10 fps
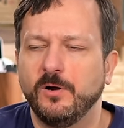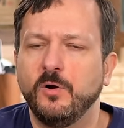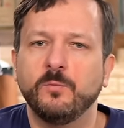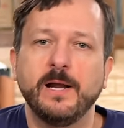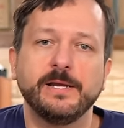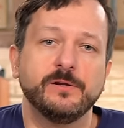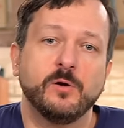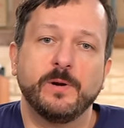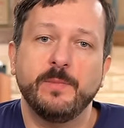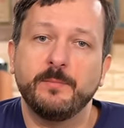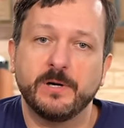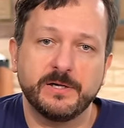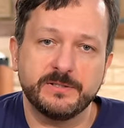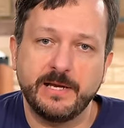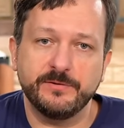Oh, right, you don't remember
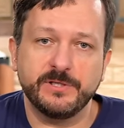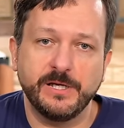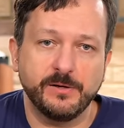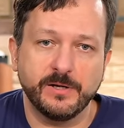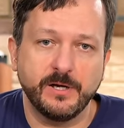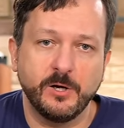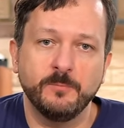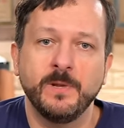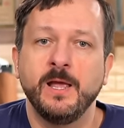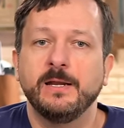because that was a year ago.